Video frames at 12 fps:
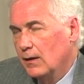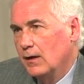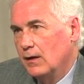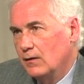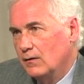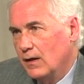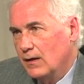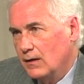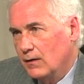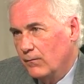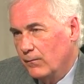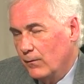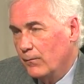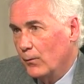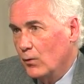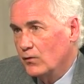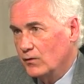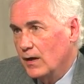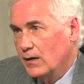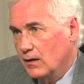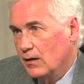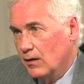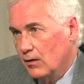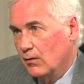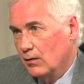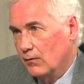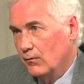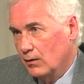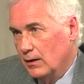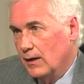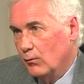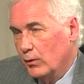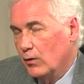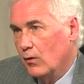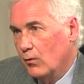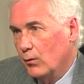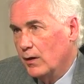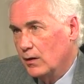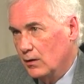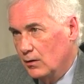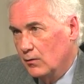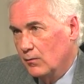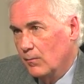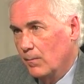into taking first taking care of the land we already own.